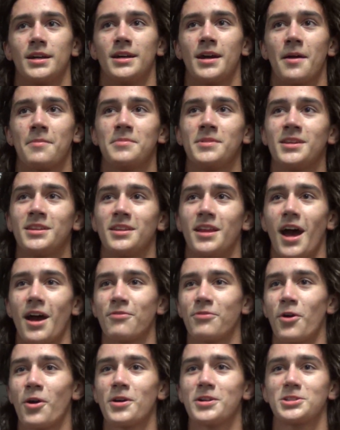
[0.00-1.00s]
I mean,
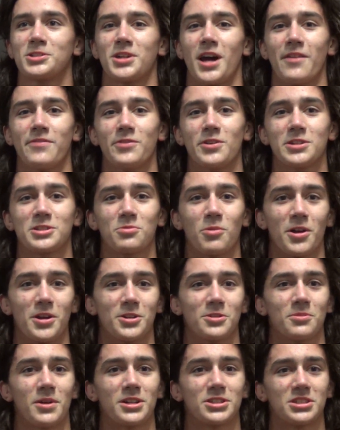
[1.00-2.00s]
I've always I've always wanted
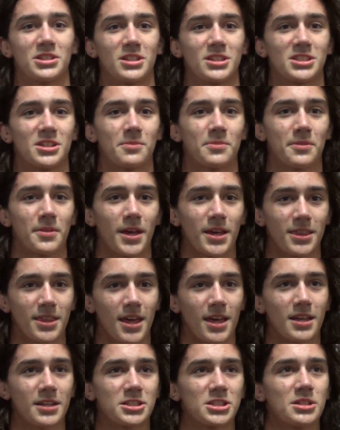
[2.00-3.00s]
to wrestle on something like
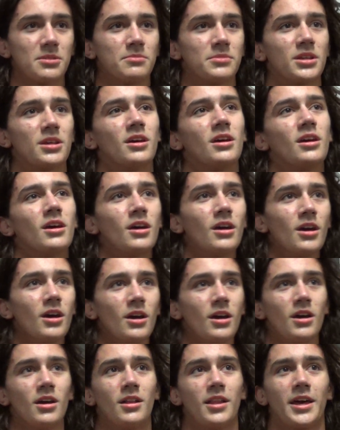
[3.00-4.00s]
that. It seemed
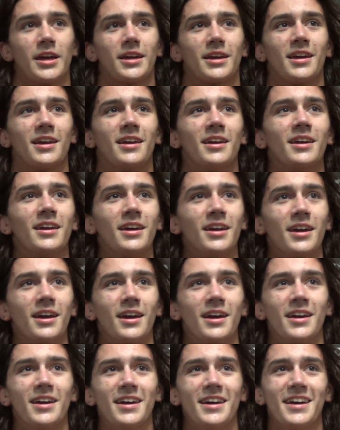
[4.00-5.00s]
like
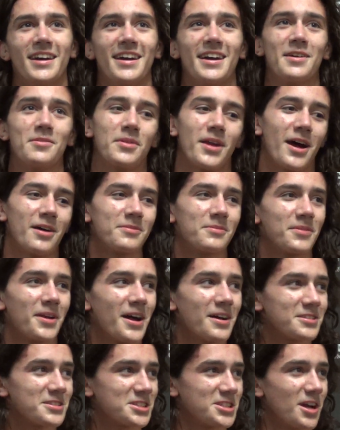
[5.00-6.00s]
when I when
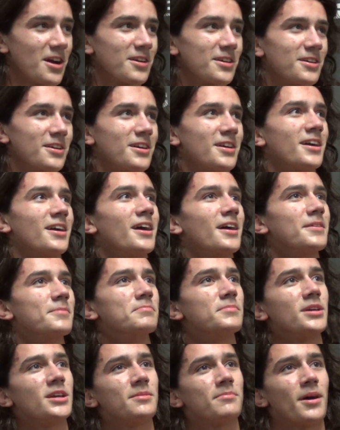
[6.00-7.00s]
I was younger,
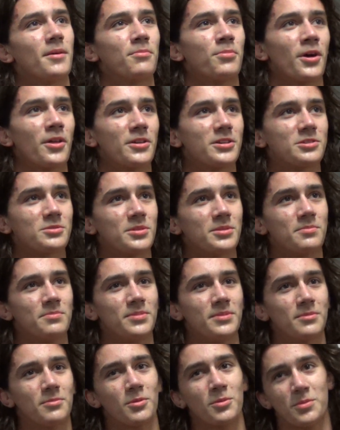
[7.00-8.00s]
me and my brothers we'd
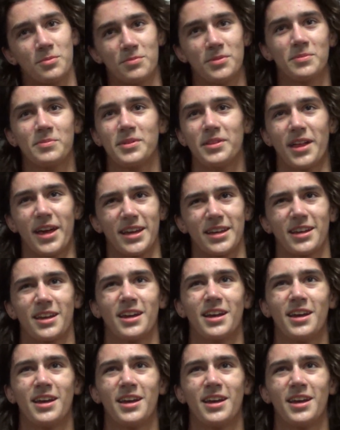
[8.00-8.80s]
be, we'd be like